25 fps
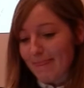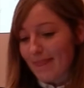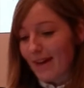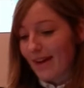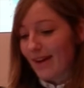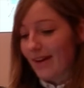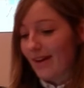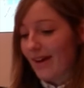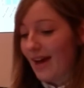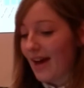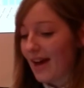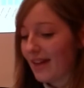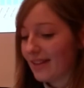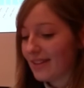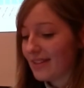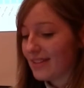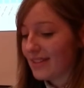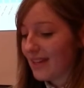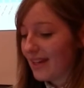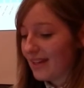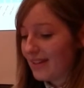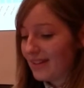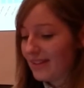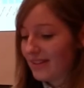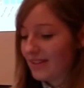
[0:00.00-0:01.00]
Hand
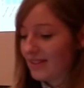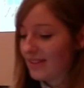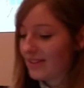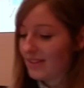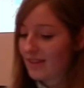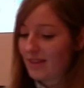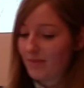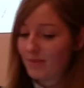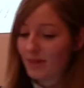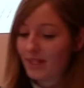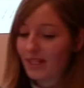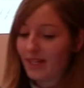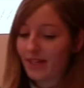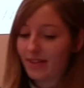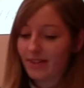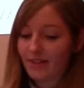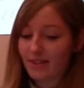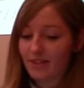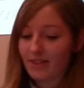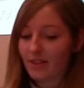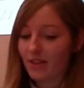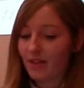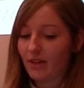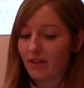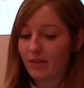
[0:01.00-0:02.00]
sanders, steam
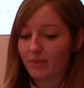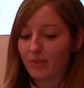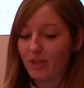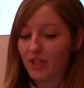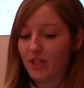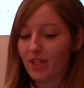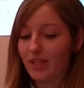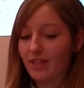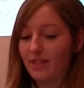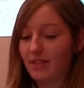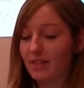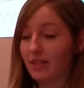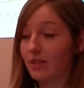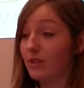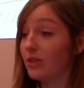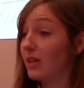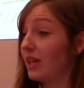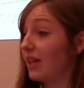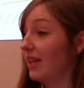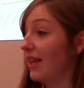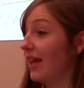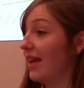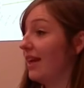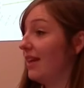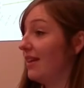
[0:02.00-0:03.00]
cleaners, sewing machines,
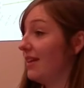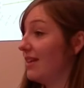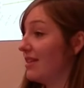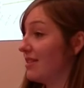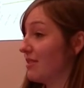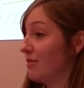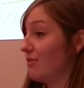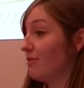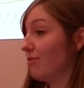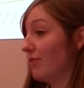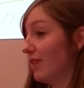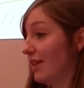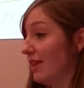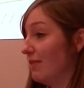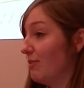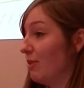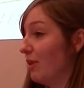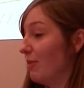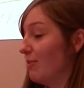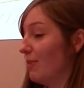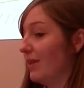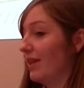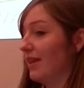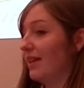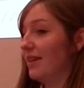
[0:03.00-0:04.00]
ukuleles are really
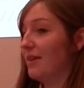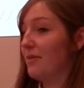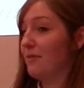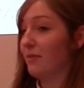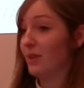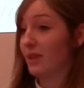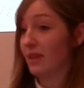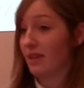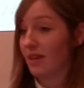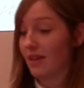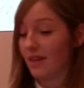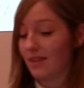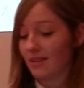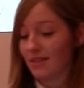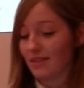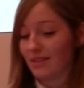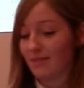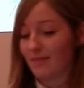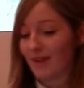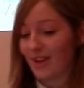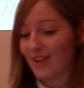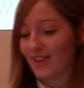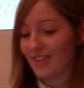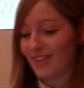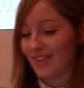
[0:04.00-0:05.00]
popular with kids
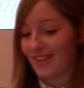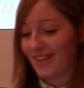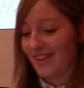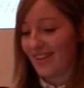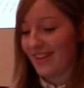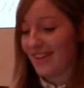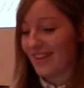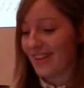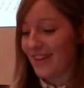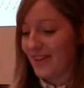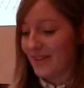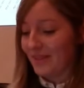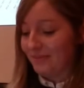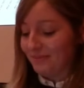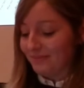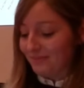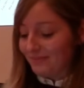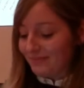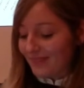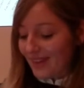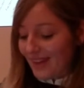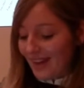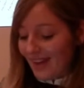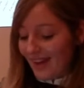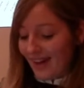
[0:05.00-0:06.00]
especially,
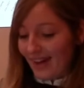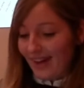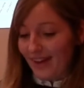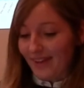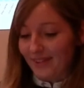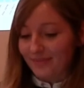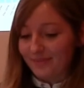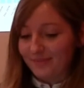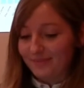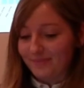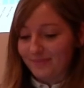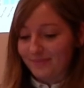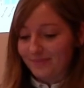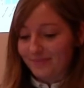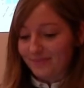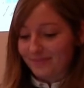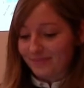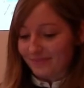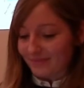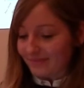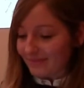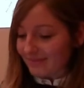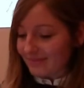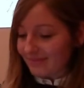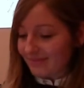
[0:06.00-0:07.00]
and
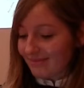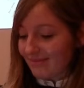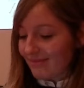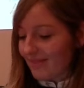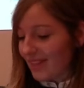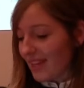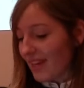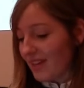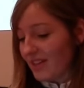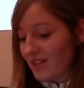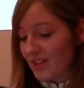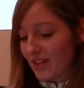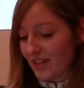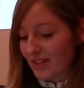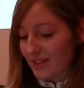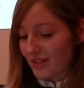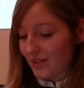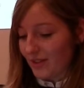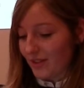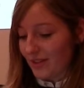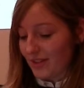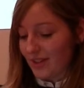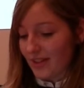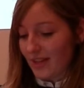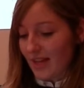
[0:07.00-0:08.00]

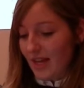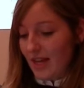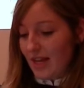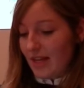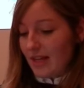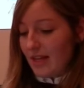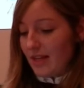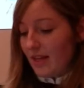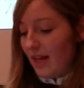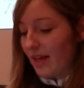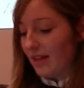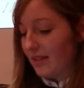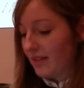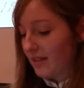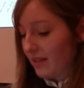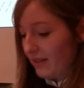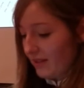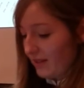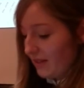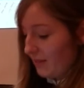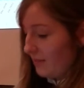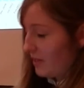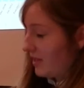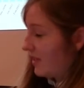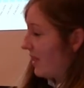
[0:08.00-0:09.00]
jigsaws. And some